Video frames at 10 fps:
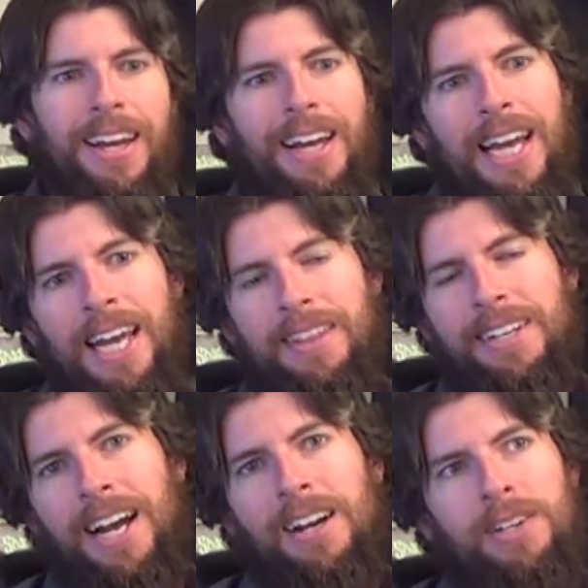and the
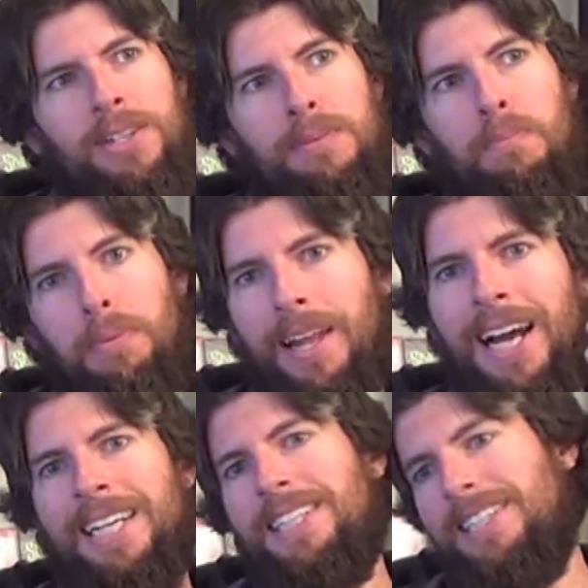doctor just
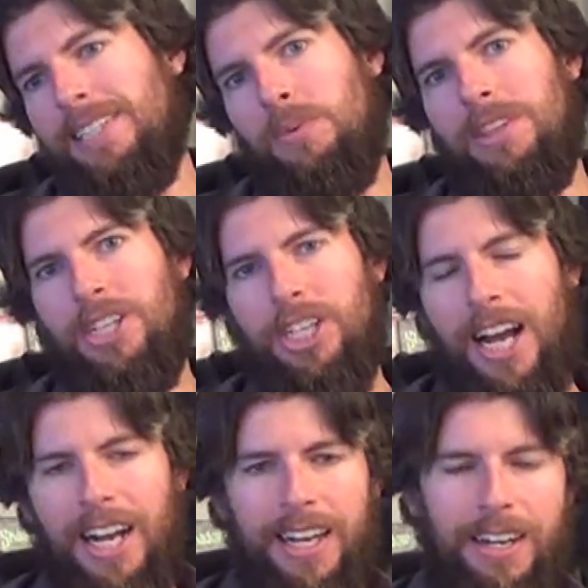blasts it with a
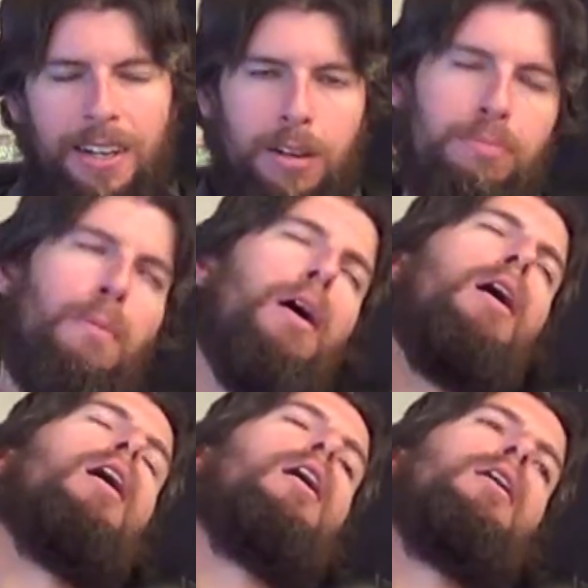shotgun, and he goes,
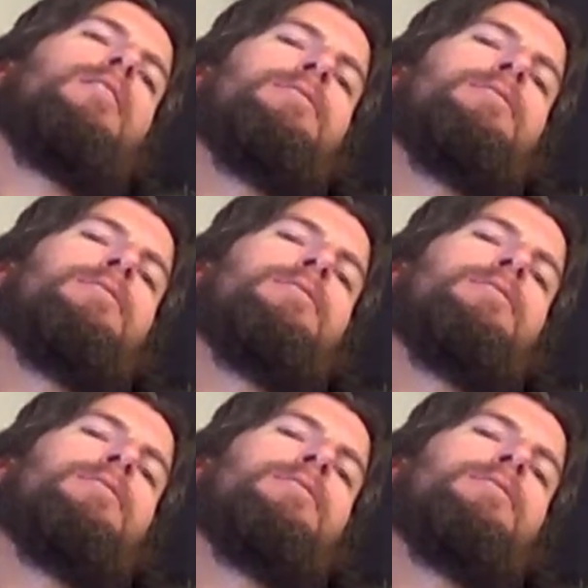"Brrr!"